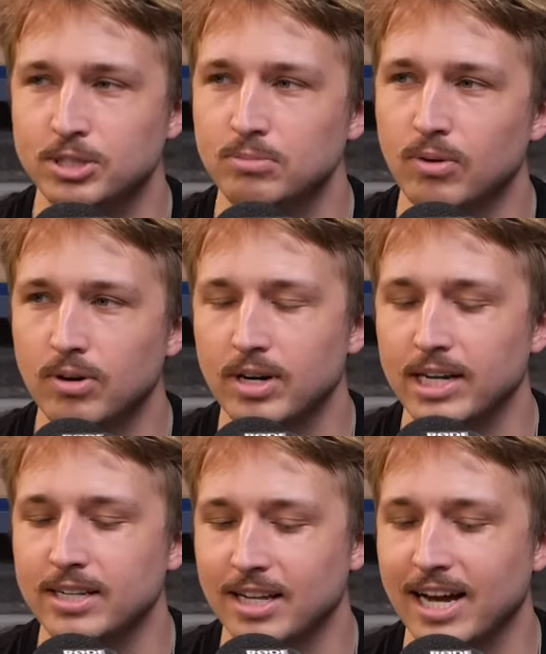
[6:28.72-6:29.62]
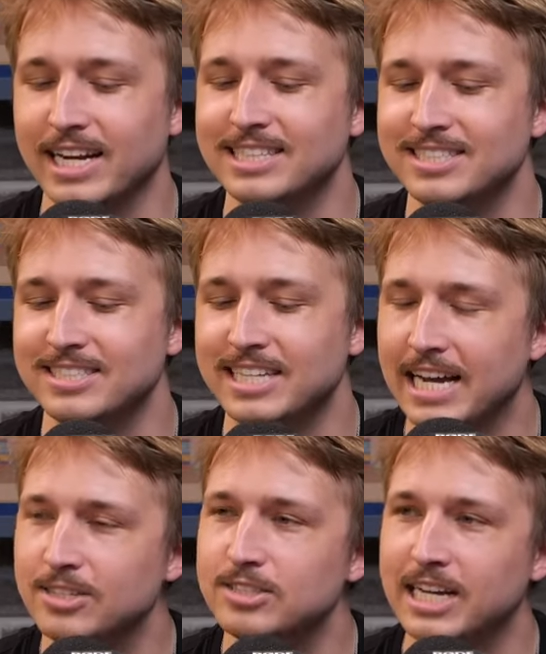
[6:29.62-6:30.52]
but you're more in line. It's
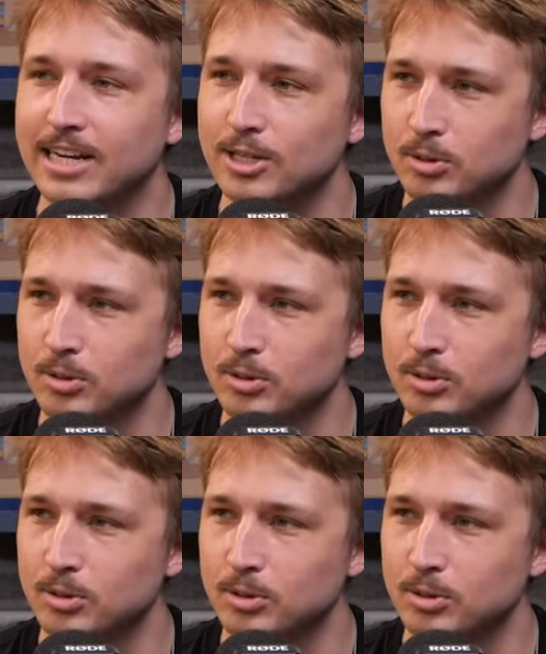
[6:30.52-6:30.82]
Daniel Day